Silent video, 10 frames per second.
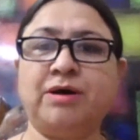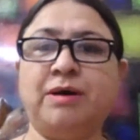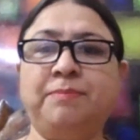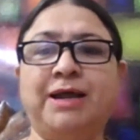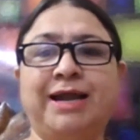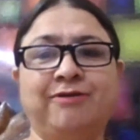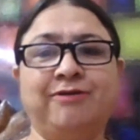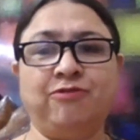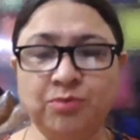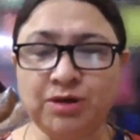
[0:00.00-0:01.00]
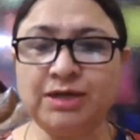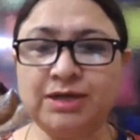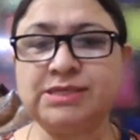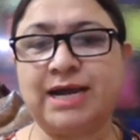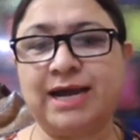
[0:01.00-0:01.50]
applying
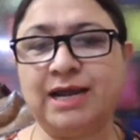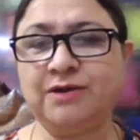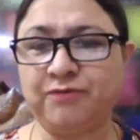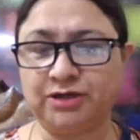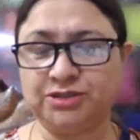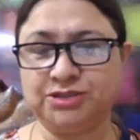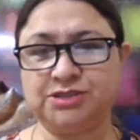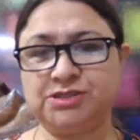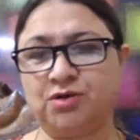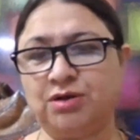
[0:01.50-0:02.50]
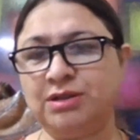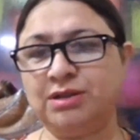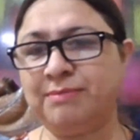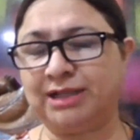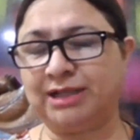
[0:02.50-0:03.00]
formulas and functions, all the
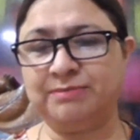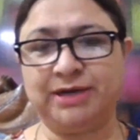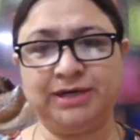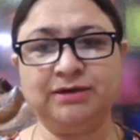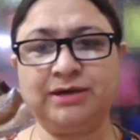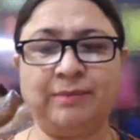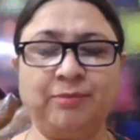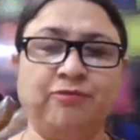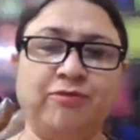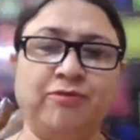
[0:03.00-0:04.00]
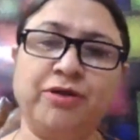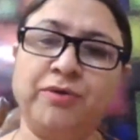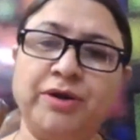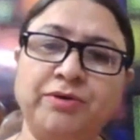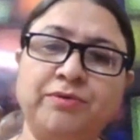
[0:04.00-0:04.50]
mathematical type of work you
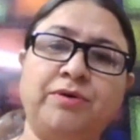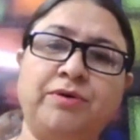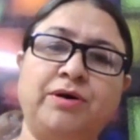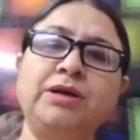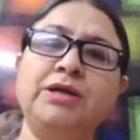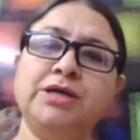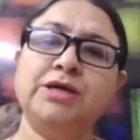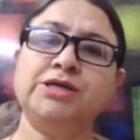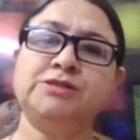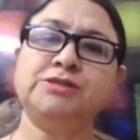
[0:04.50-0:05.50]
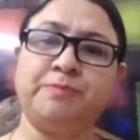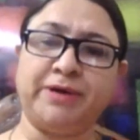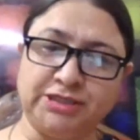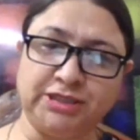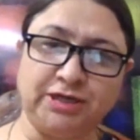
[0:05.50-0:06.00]
can do on
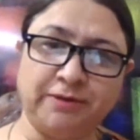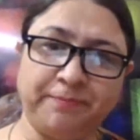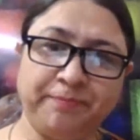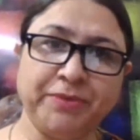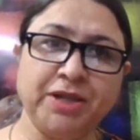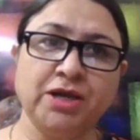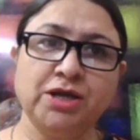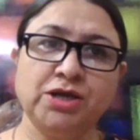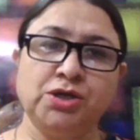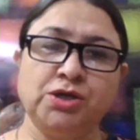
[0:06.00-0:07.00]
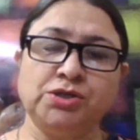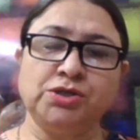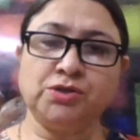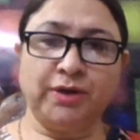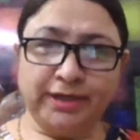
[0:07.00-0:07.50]
spreadsheet.
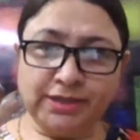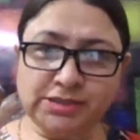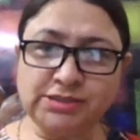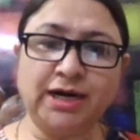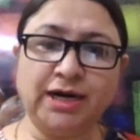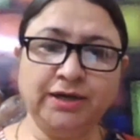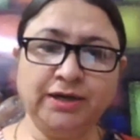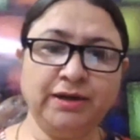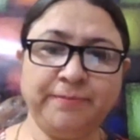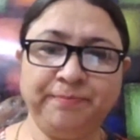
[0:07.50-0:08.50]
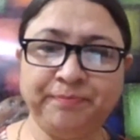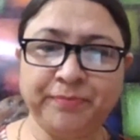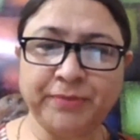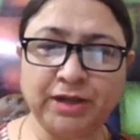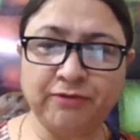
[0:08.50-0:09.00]
So let us start.
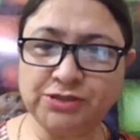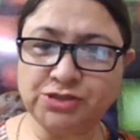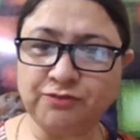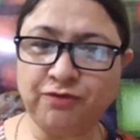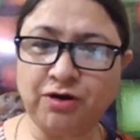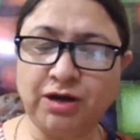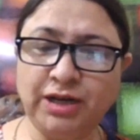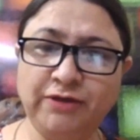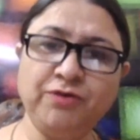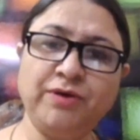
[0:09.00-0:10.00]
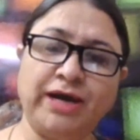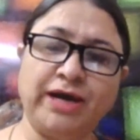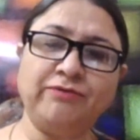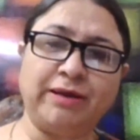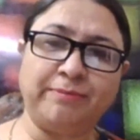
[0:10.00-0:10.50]
First of all, if you have